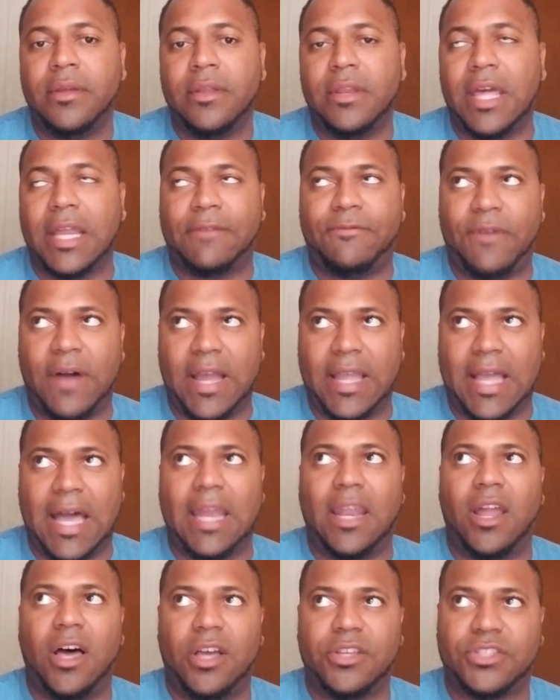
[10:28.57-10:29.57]
That fight
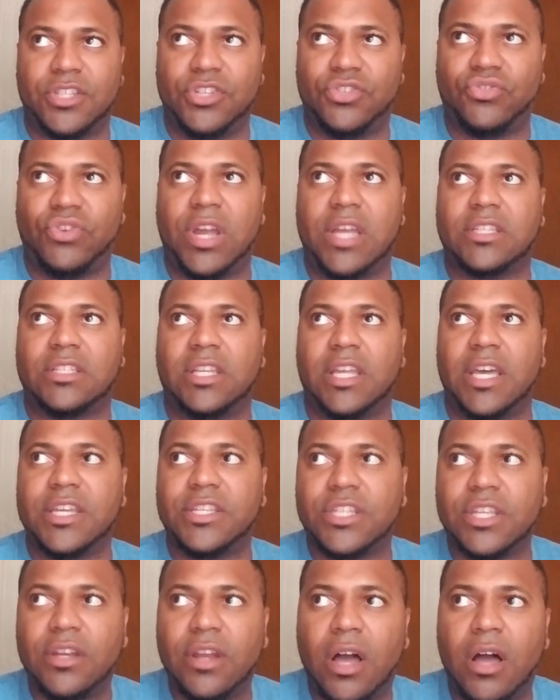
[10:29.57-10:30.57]
got lost in translation.